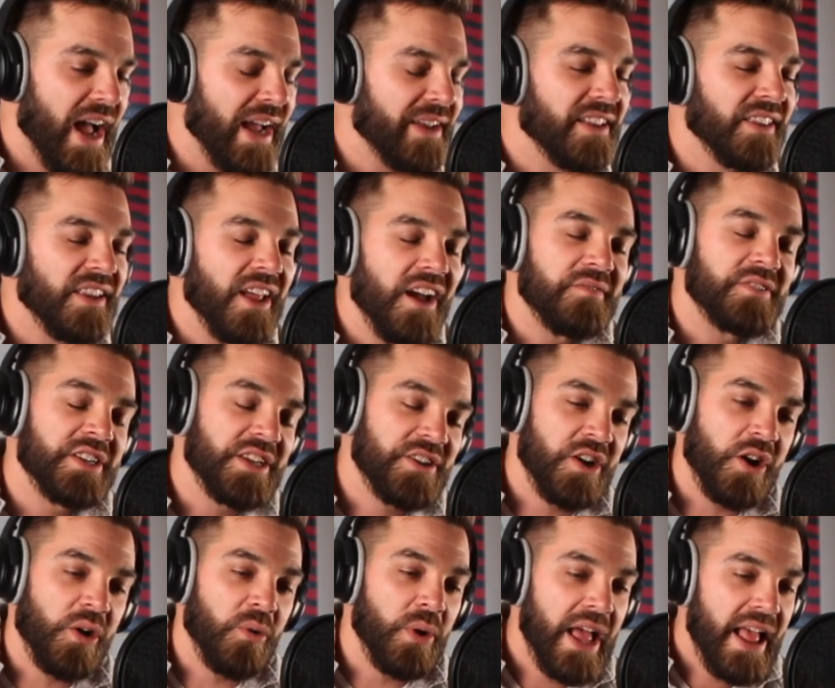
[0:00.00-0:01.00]
I'd love to
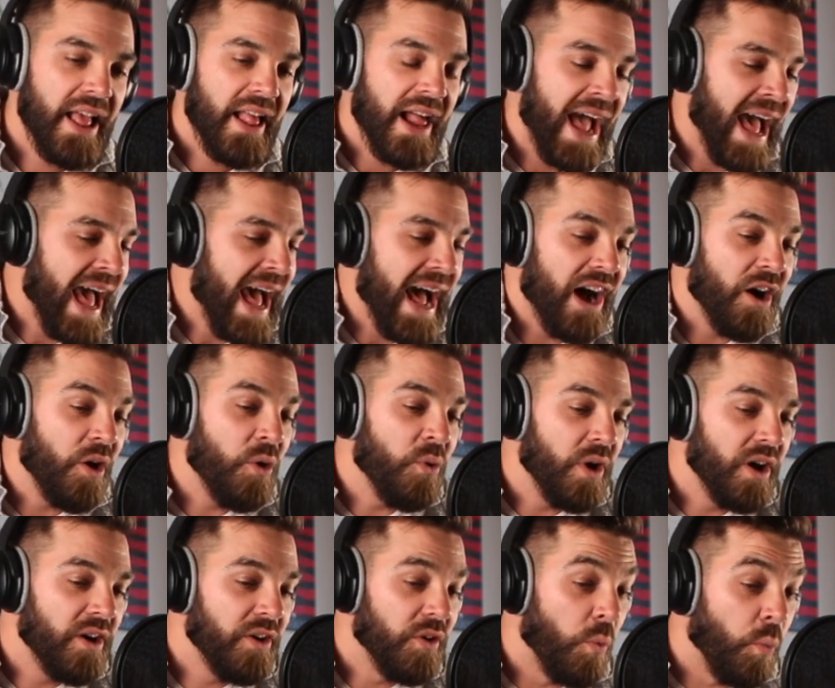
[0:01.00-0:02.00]
know
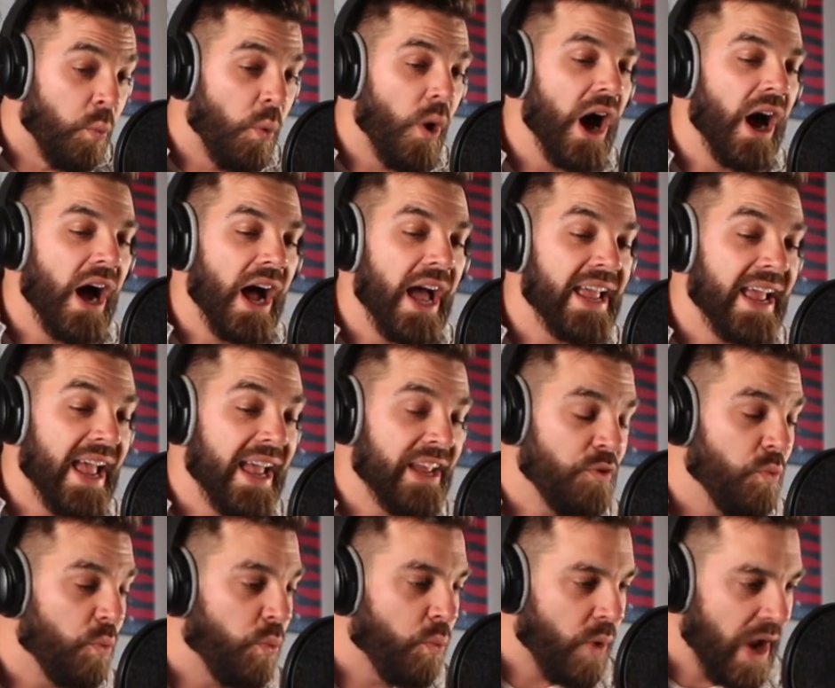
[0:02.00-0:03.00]
how, why,
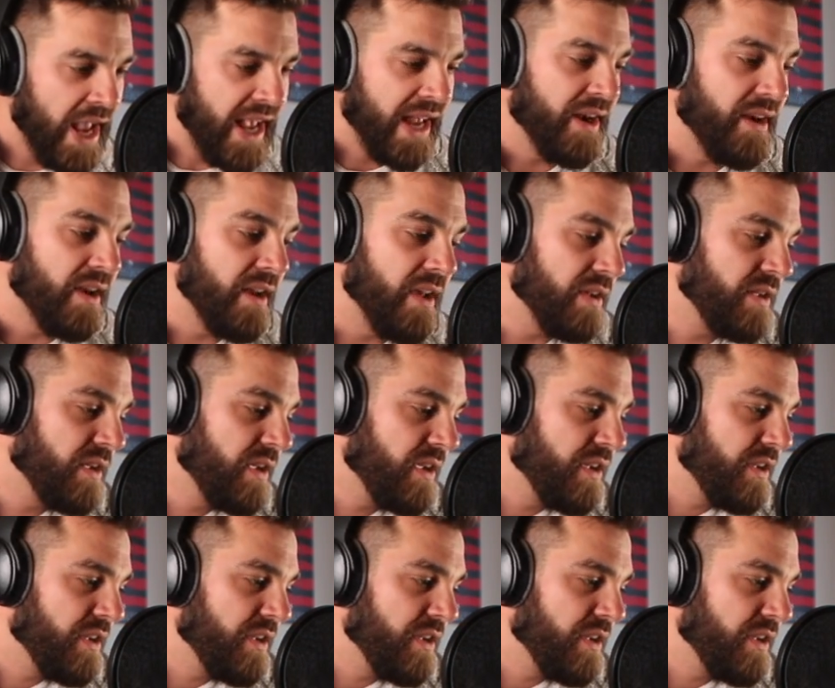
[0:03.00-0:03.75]
and when